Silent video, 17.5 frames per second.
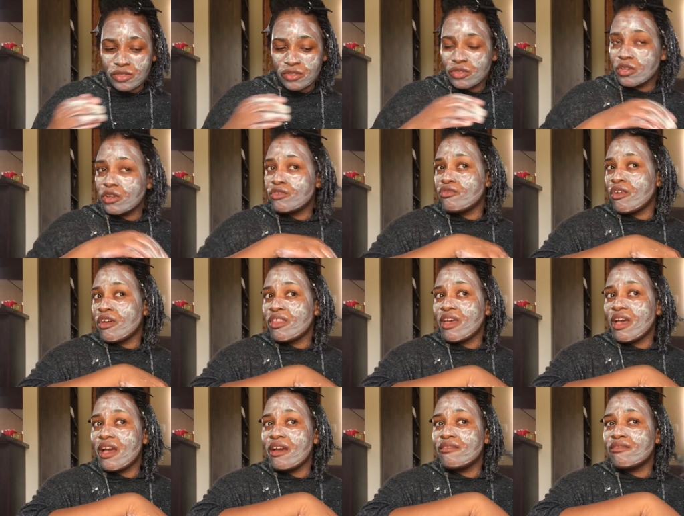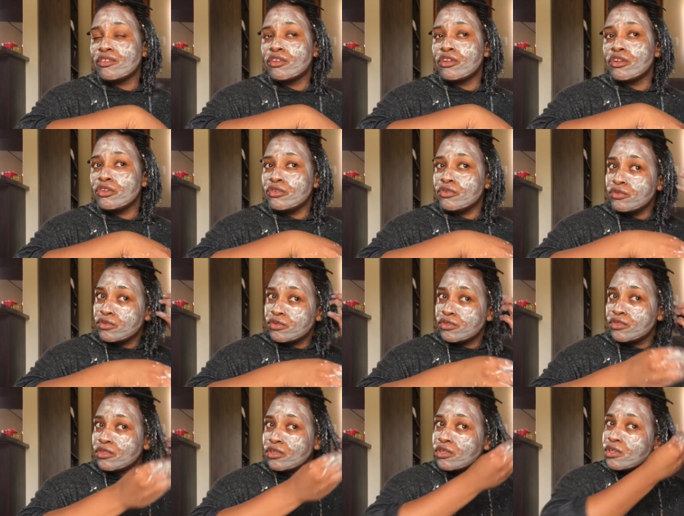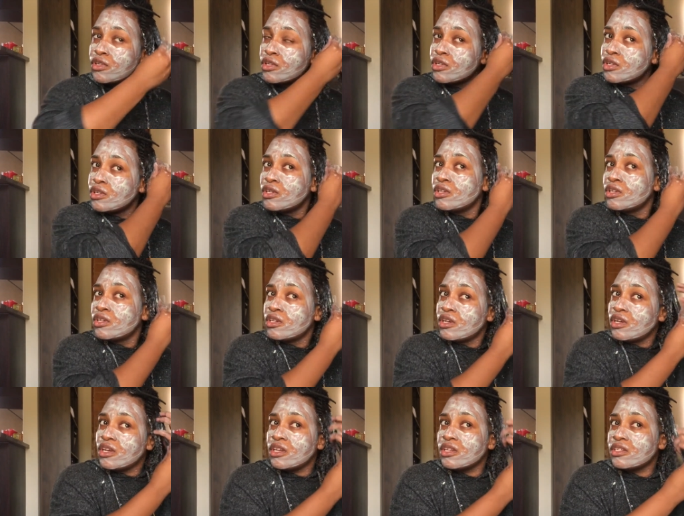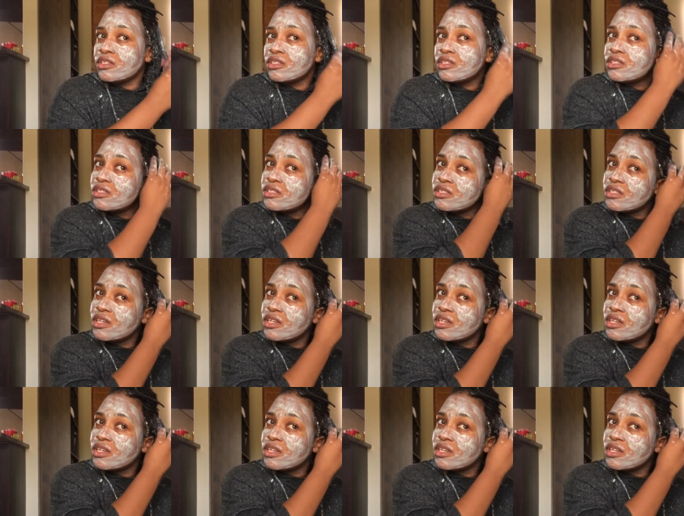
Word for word: So I'd rather have it loose and it's